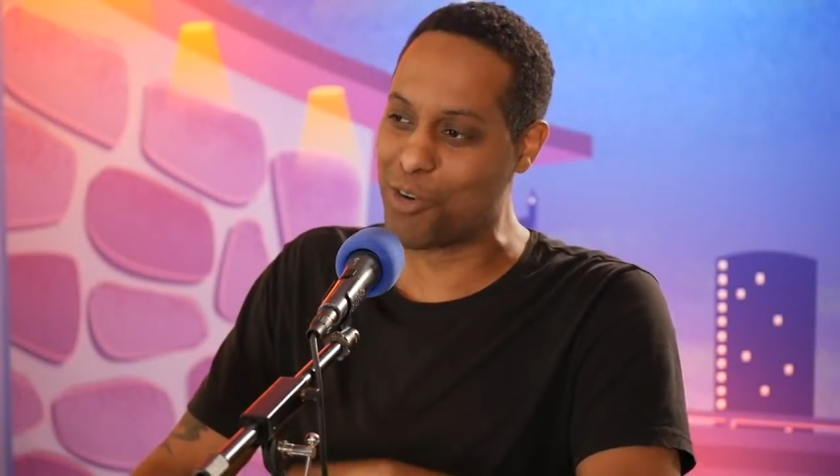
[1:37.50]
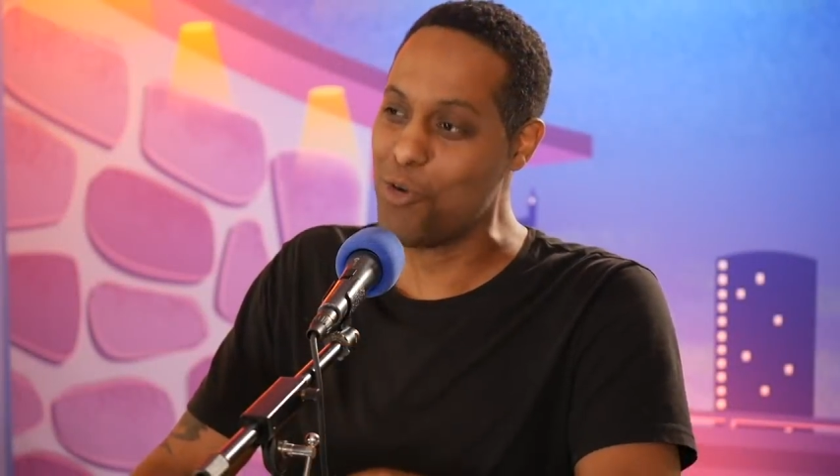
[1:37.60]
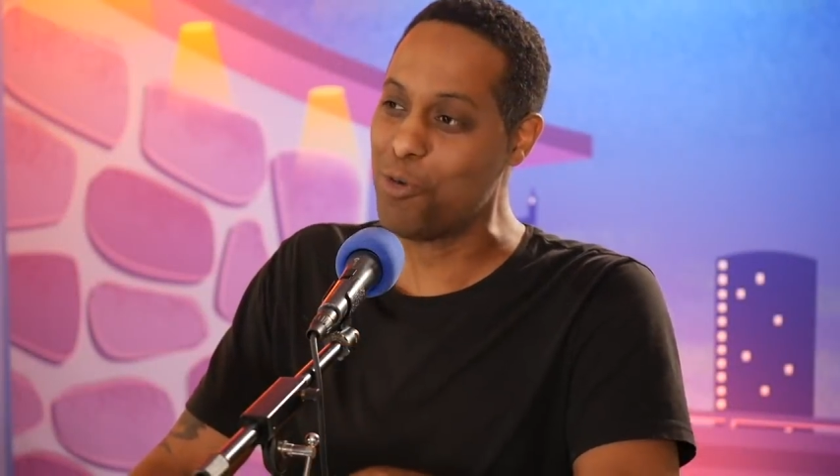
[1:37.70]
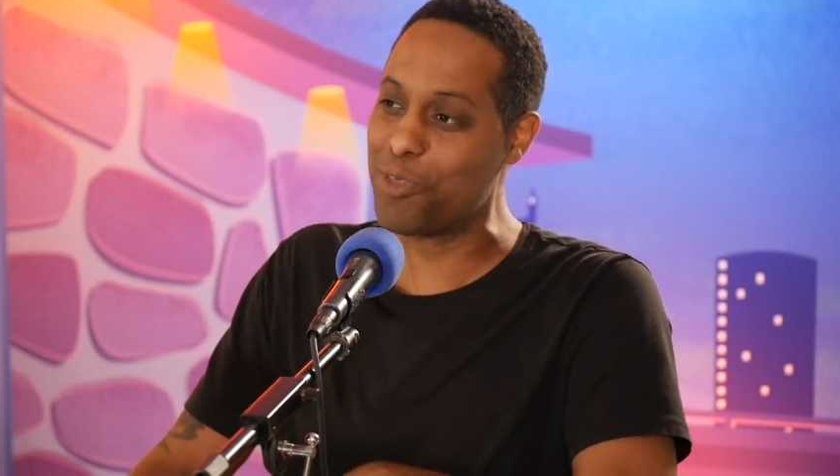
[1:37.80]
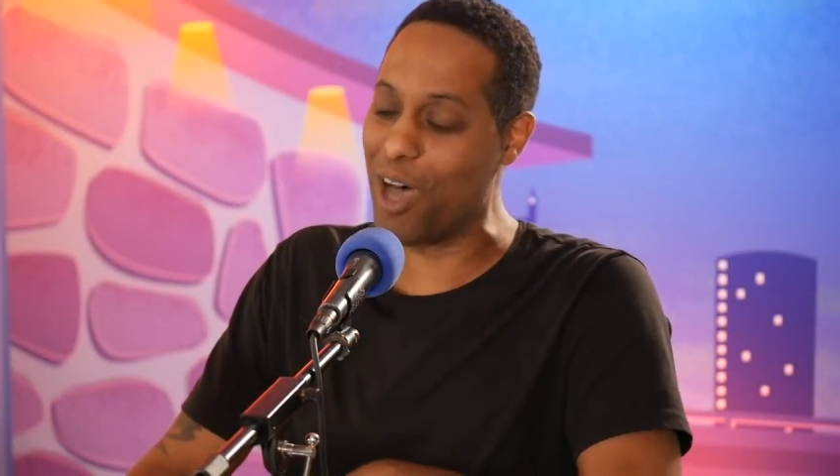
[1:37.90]

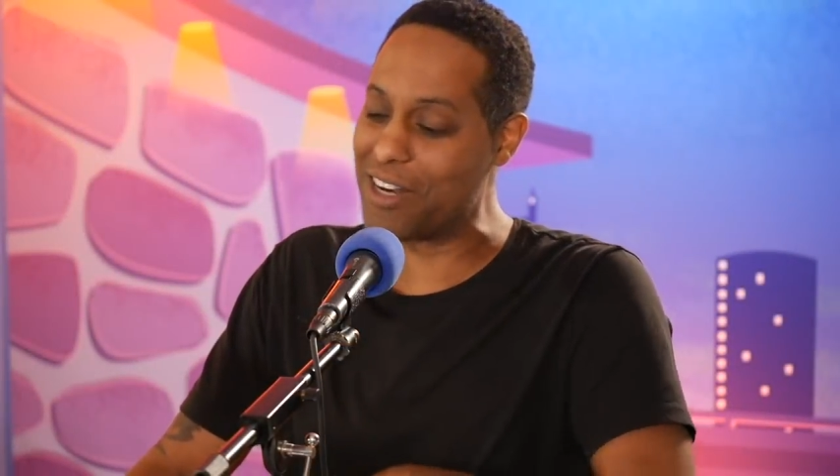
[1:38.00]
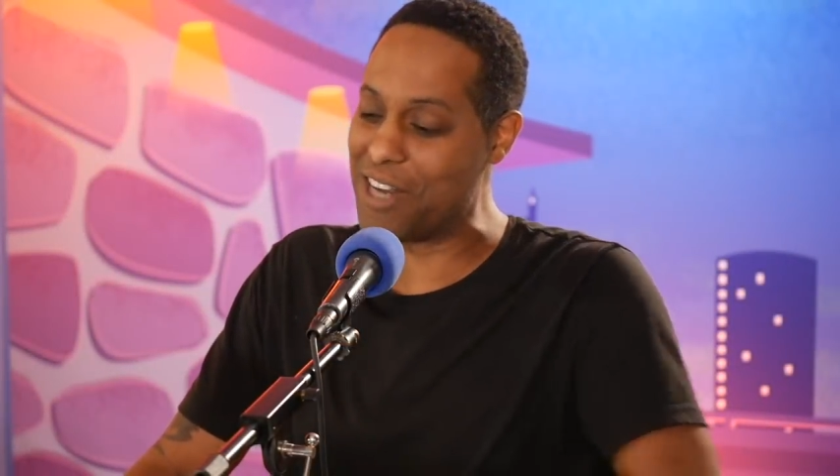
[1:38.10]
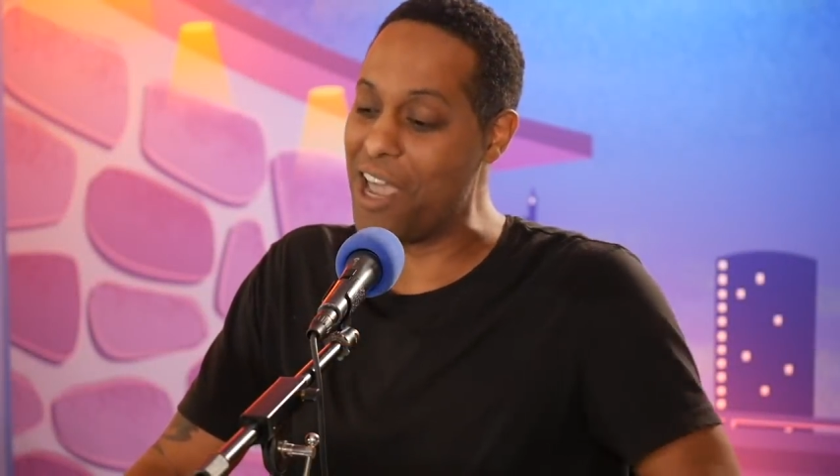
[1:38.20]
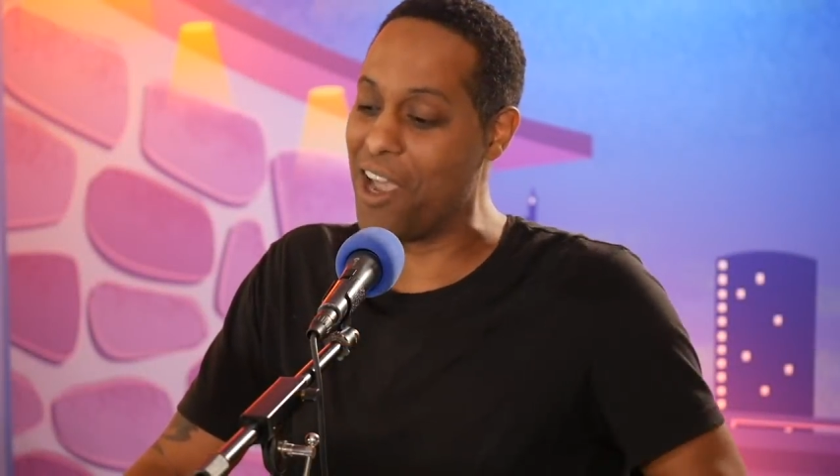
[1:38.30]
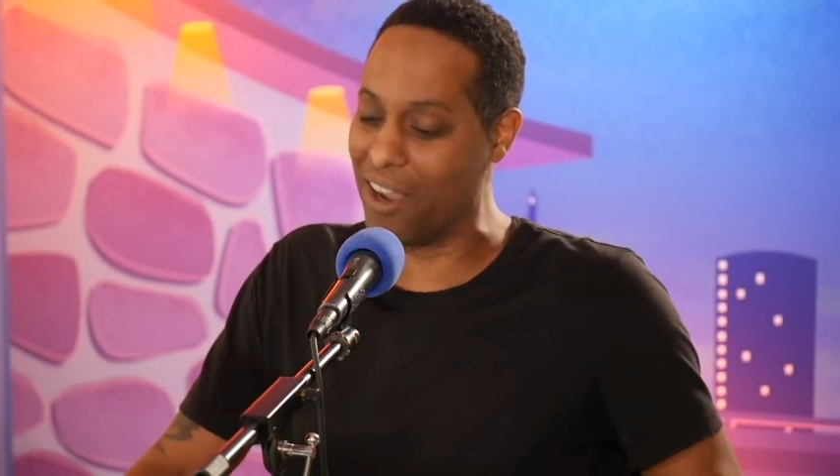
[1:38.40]
Truth, Truth or,
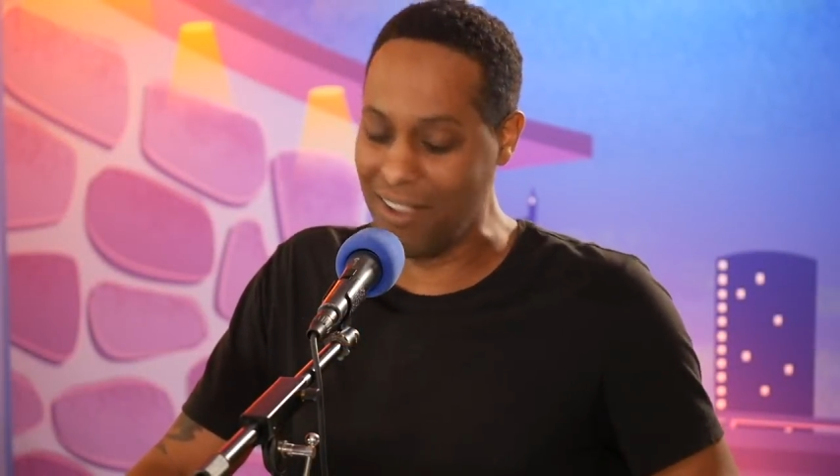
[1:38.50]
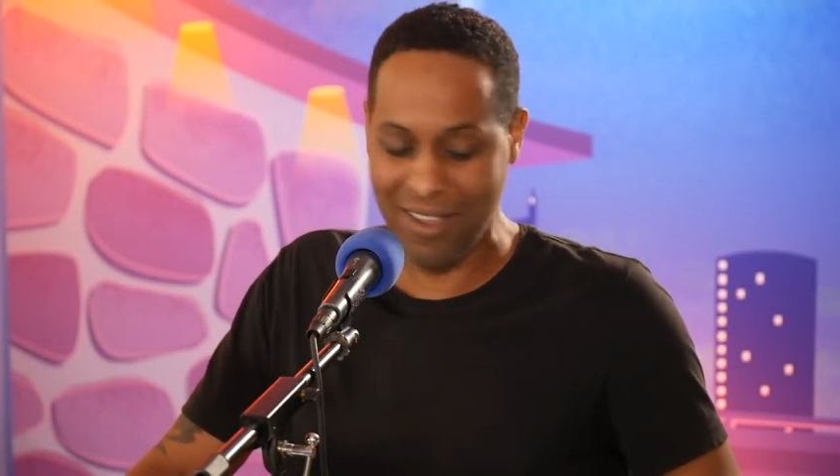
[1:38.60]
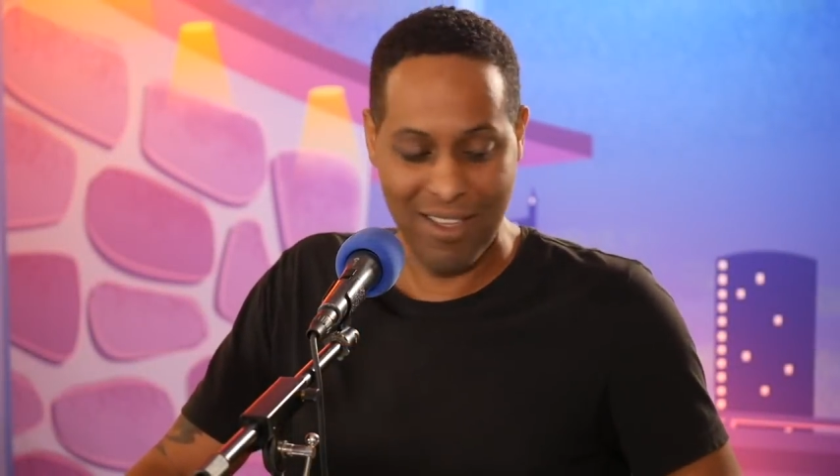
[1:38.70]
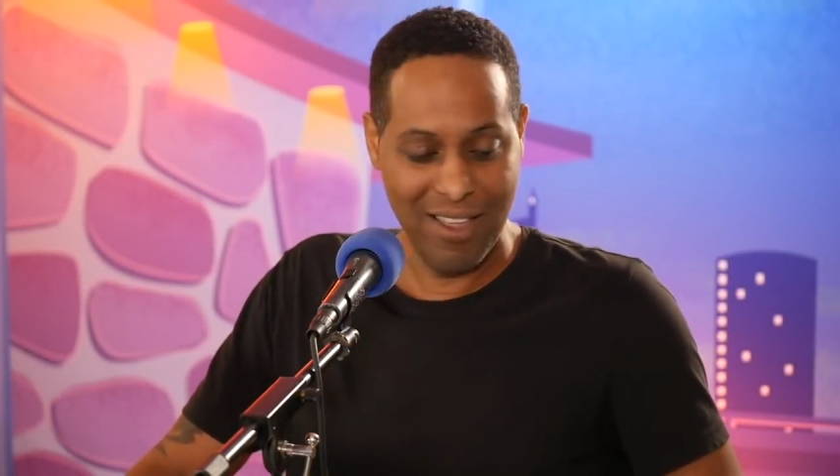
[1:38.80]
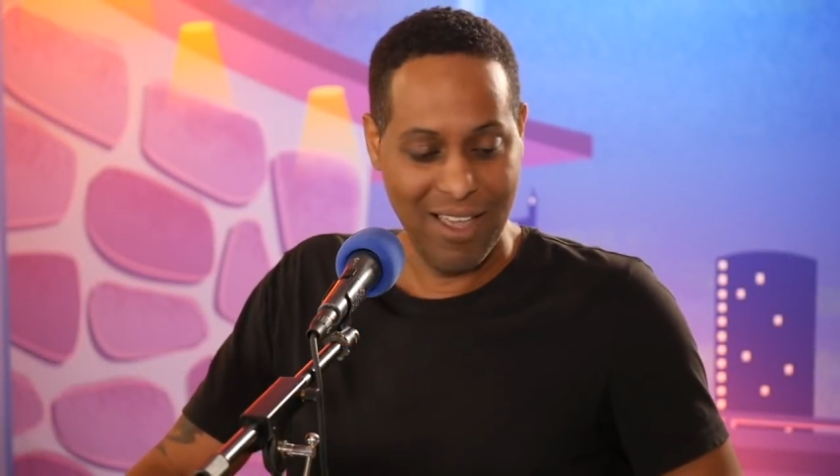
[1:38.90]
Dare. Dare.
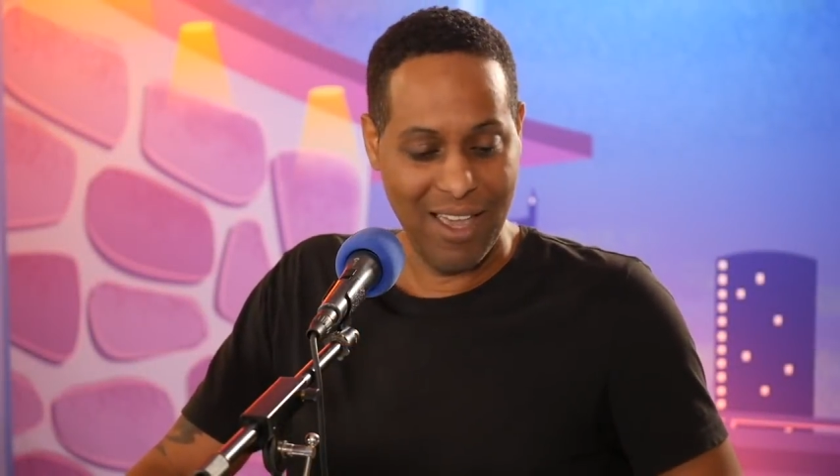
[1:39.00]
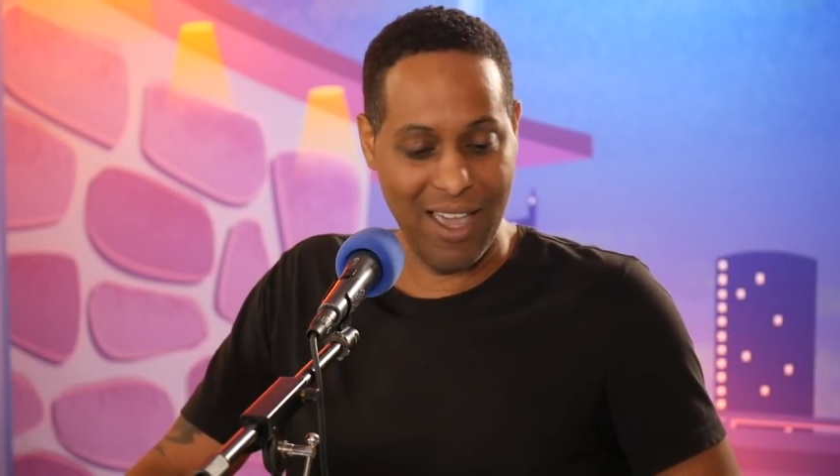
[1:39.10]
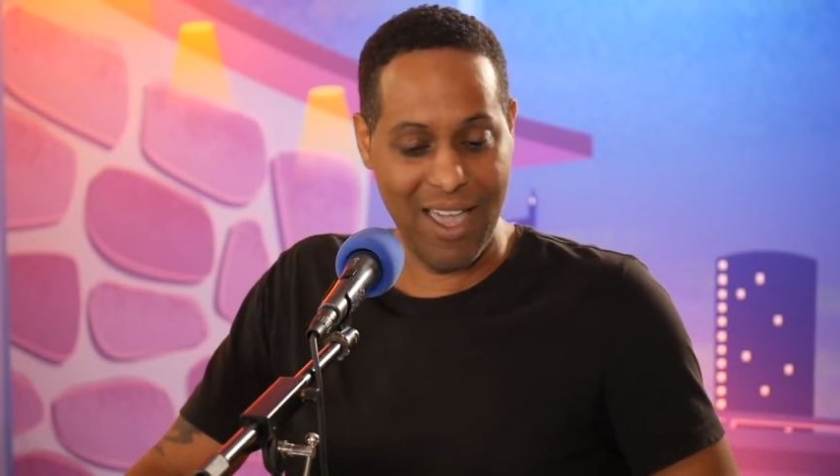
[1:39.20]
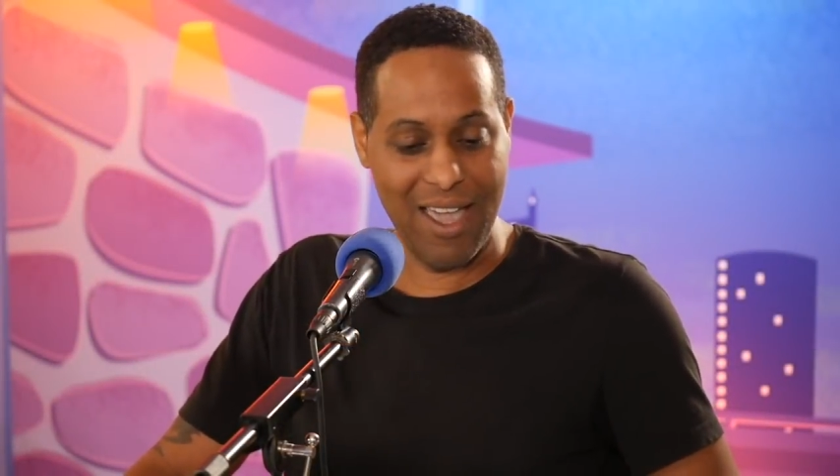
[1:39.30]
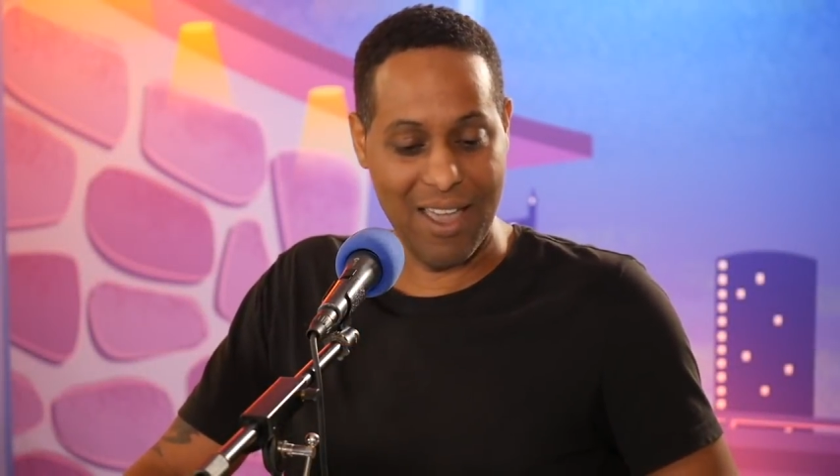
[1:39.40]

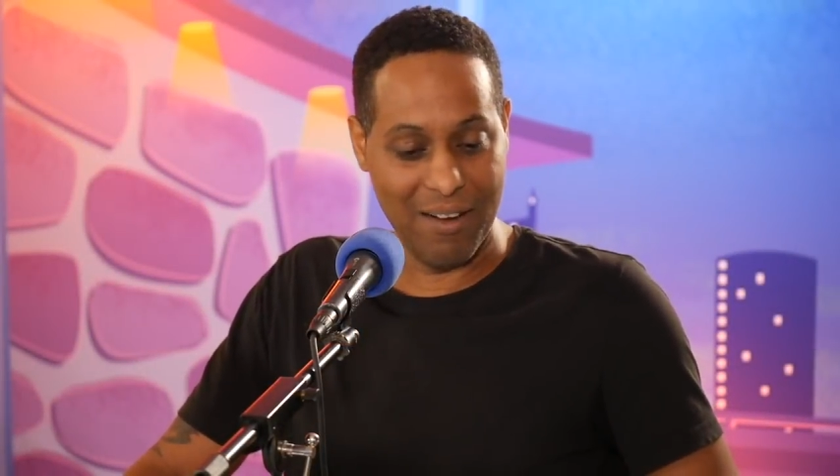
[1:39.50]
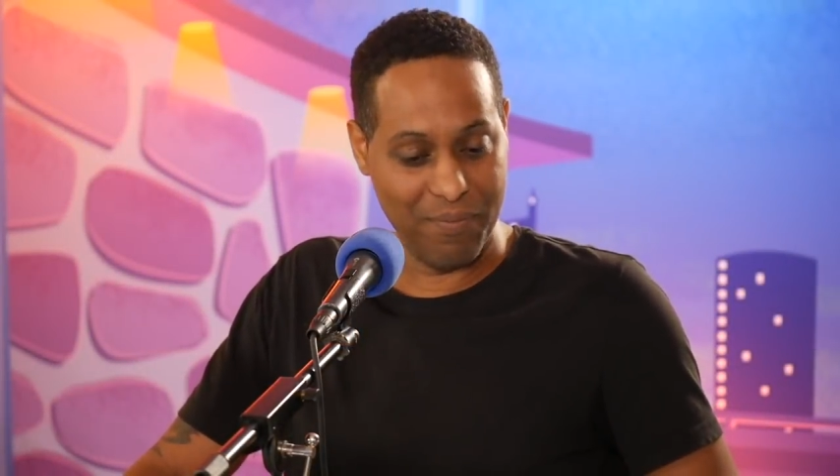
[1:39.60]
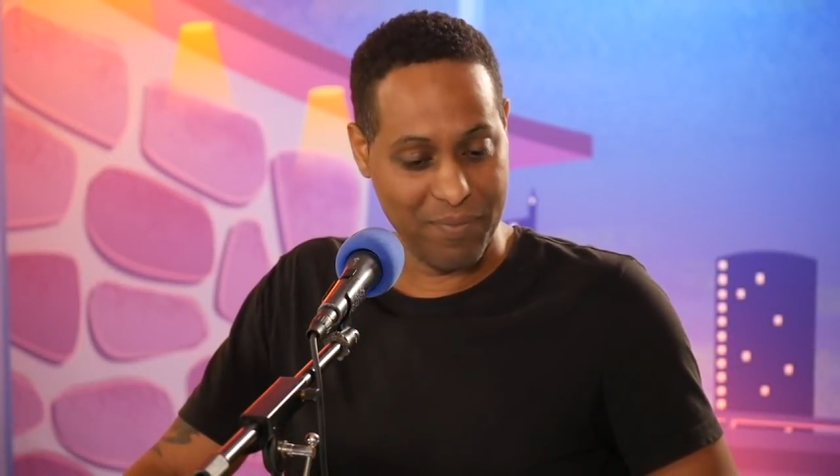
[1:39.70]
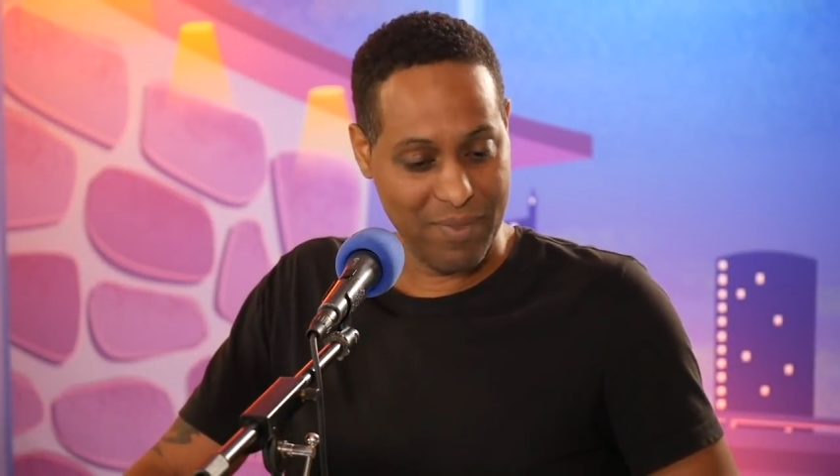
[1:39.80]
And